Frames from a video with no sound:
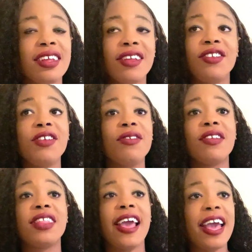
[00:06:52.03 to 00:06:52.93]
And she was
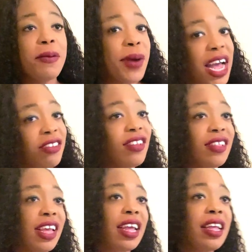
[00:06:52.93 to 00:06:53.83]
dead, man. She's
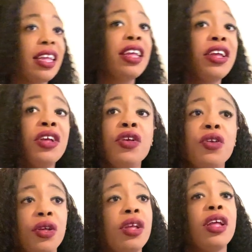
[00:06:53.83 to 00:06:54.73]
like,
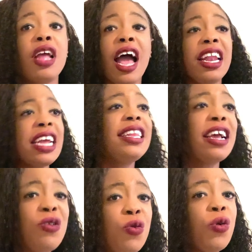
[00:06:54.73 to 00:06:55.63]
and I tell
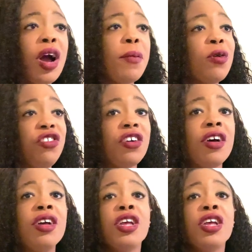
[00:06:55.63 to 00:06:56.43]
you, don't come out, y'all.